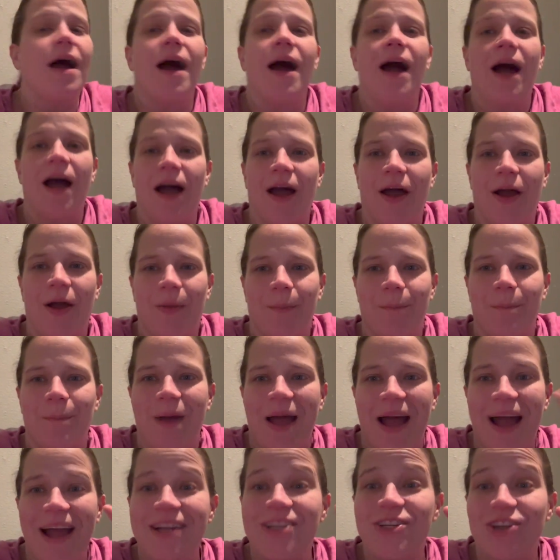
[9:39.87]

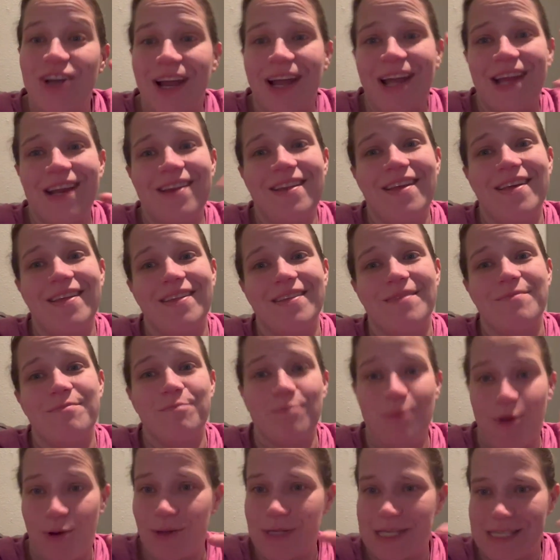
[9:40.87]
I tried
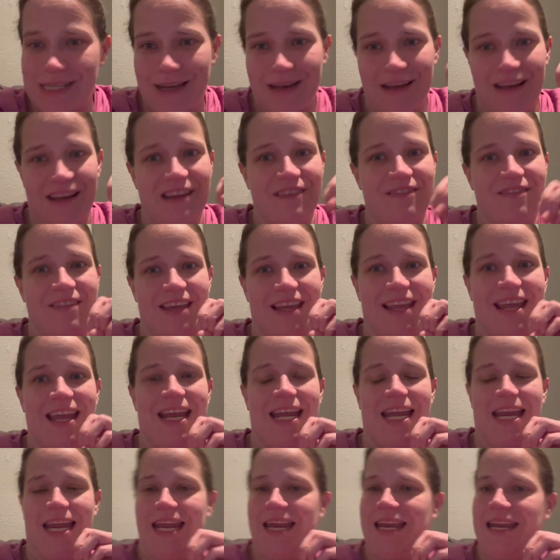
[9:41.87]
most of the
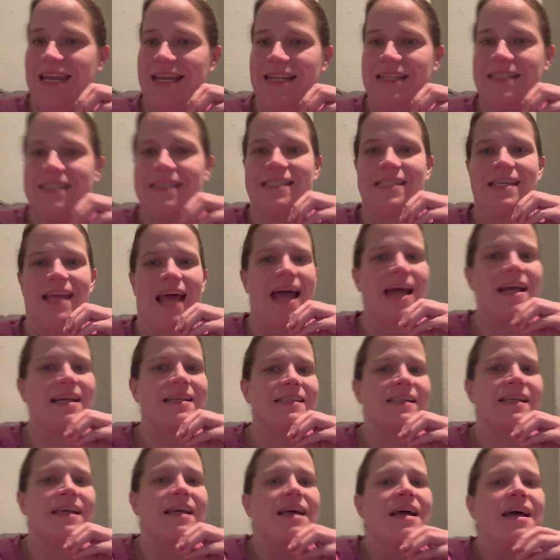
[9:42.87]
Canadian snacks.